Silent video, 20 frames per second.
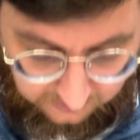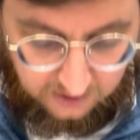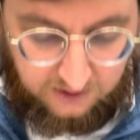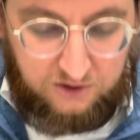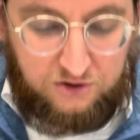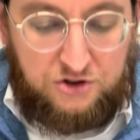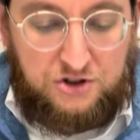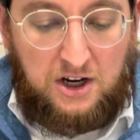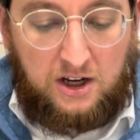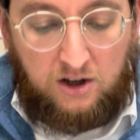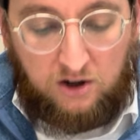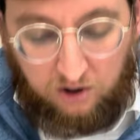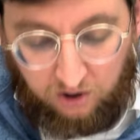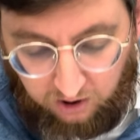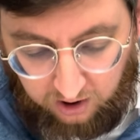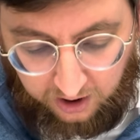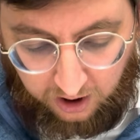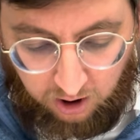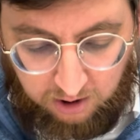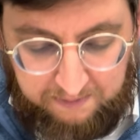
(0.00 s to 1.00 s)

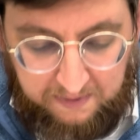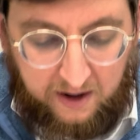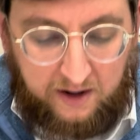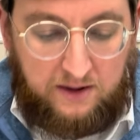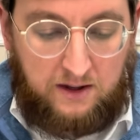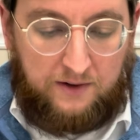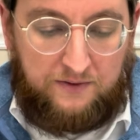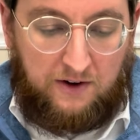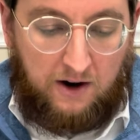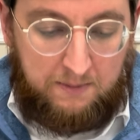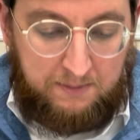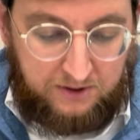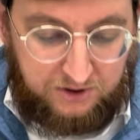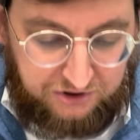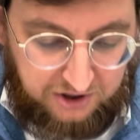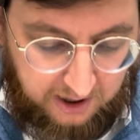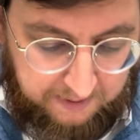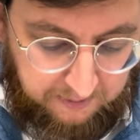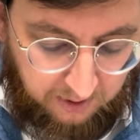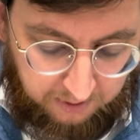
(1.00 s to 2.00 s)
Shekol haomer davar
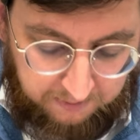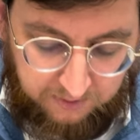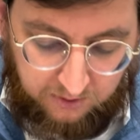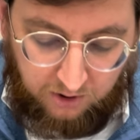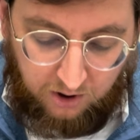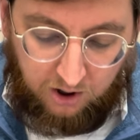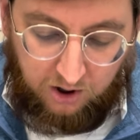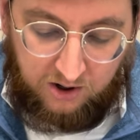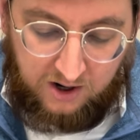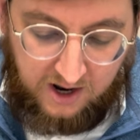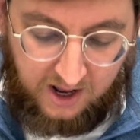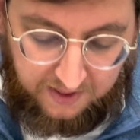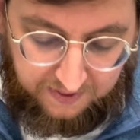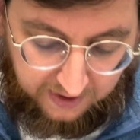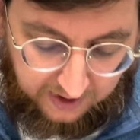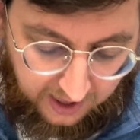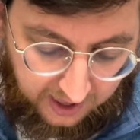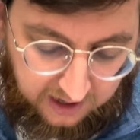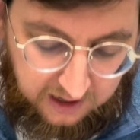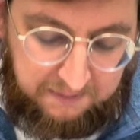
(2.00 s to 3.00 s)
b'shem omro,
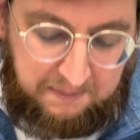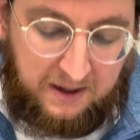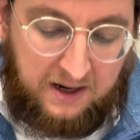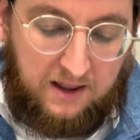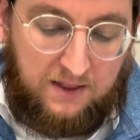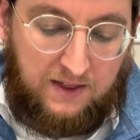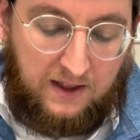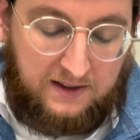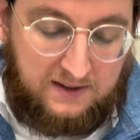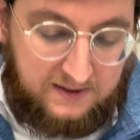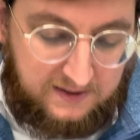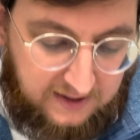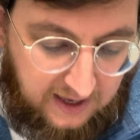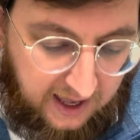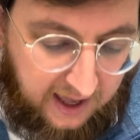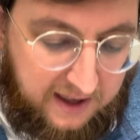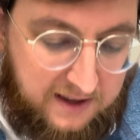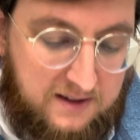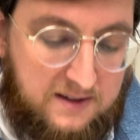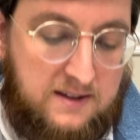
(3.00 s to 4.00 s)
that anybody that
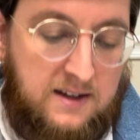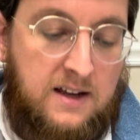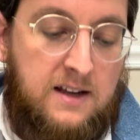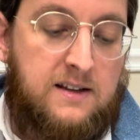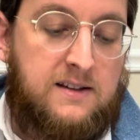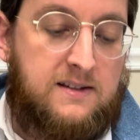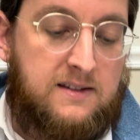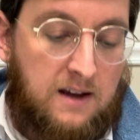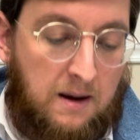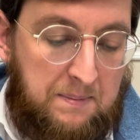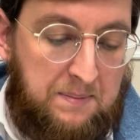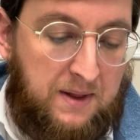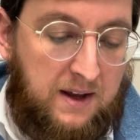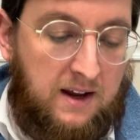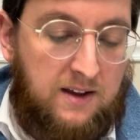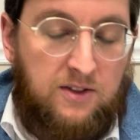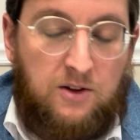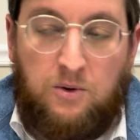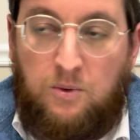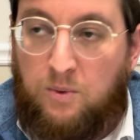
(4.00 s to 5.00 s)
says something
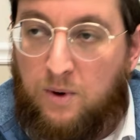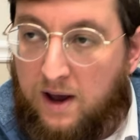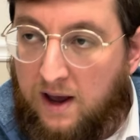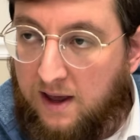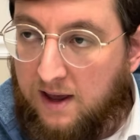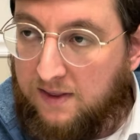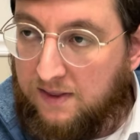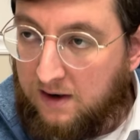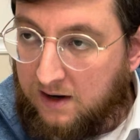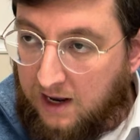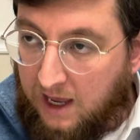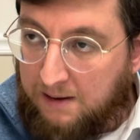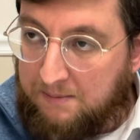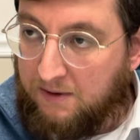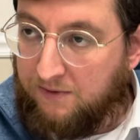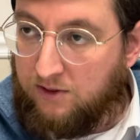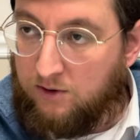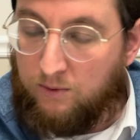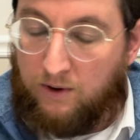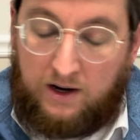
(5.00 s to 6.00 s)
in the way, in the name
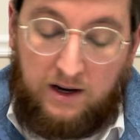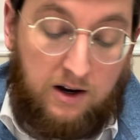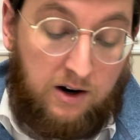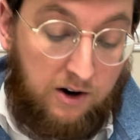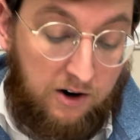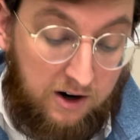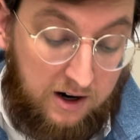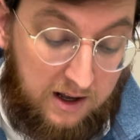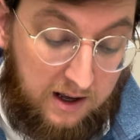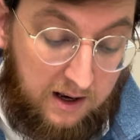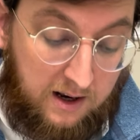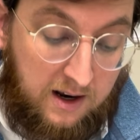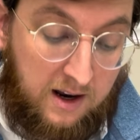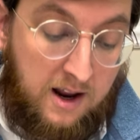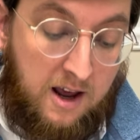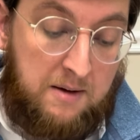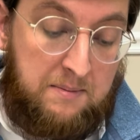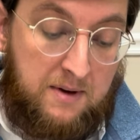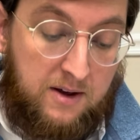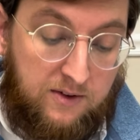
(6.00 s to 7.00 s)
of the one he heard it,
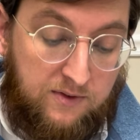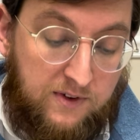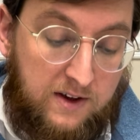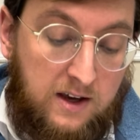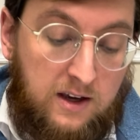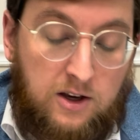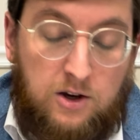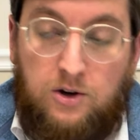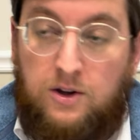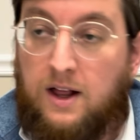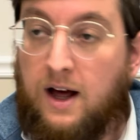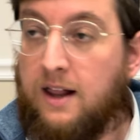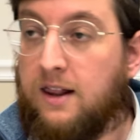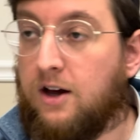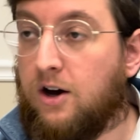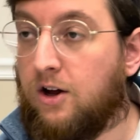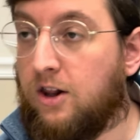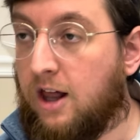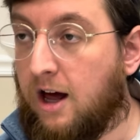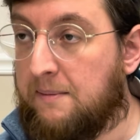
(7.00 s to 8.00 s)
mevi geula
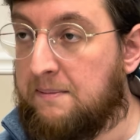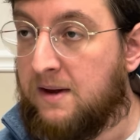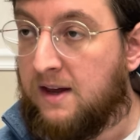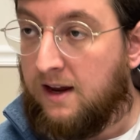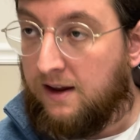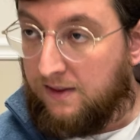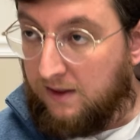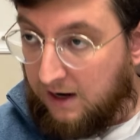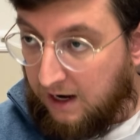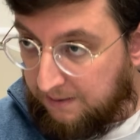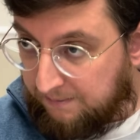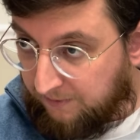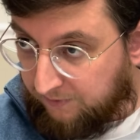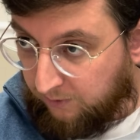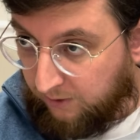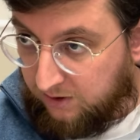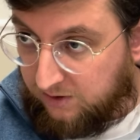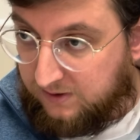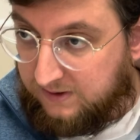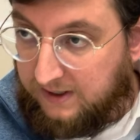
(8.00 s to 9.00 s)
la'olam, in the name of the
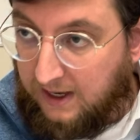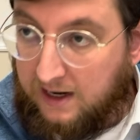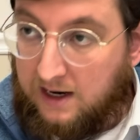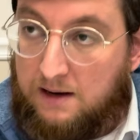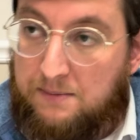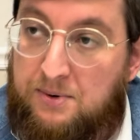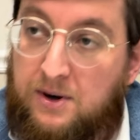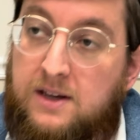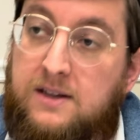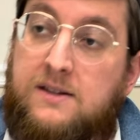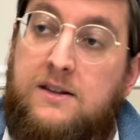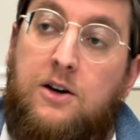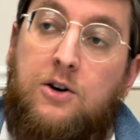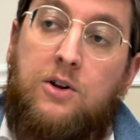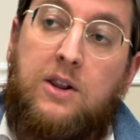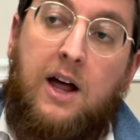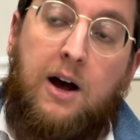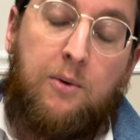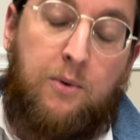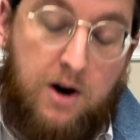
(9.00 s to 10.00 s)
one who said it, he brings
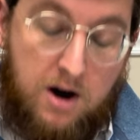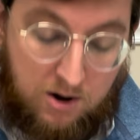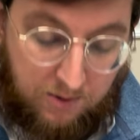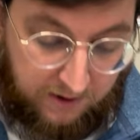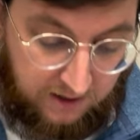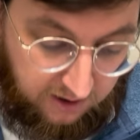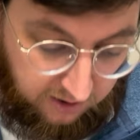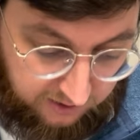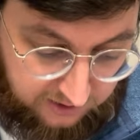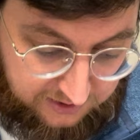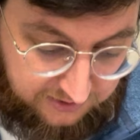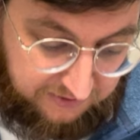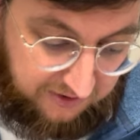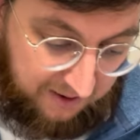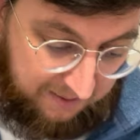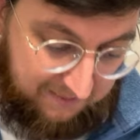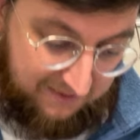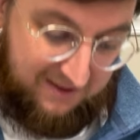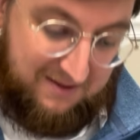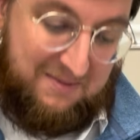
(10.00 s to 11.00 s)
geula. Where do we know this
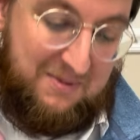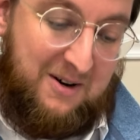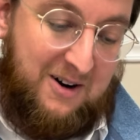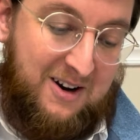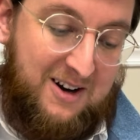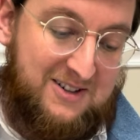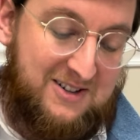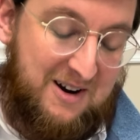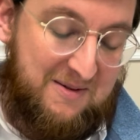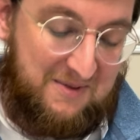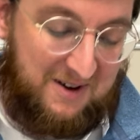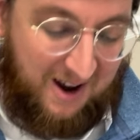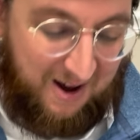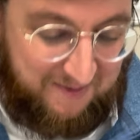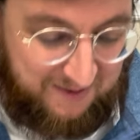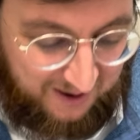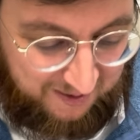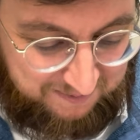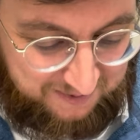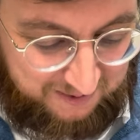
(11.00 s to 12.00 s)
from? Baruch Hashem, we're
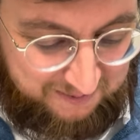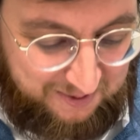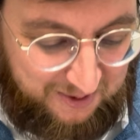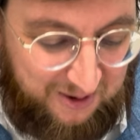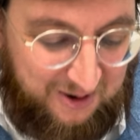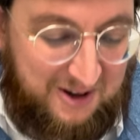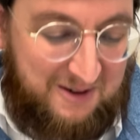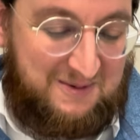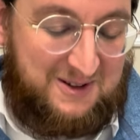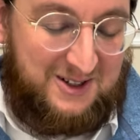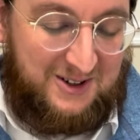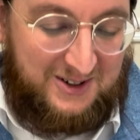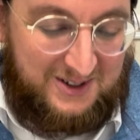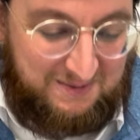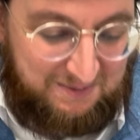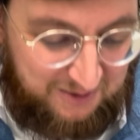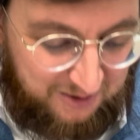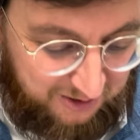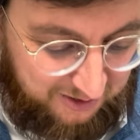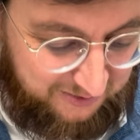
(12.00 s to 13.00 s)
coming up to Purim, so it's
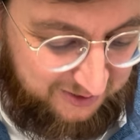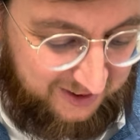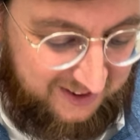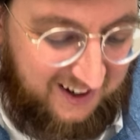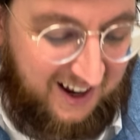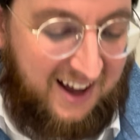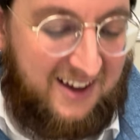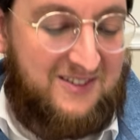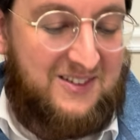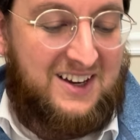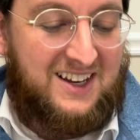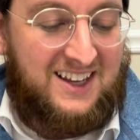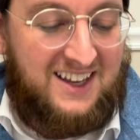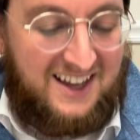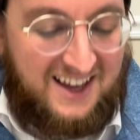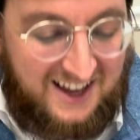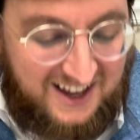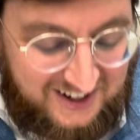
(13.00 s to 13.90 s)
beautiful timing.